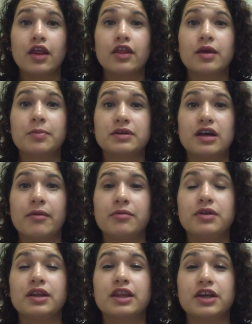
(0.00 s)
The
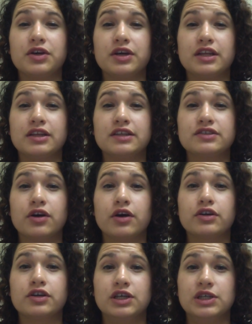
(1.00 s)
predominant theory in this
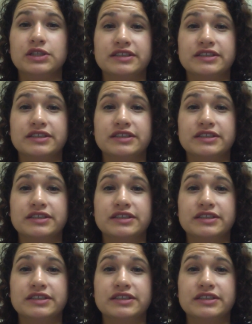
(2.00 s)
article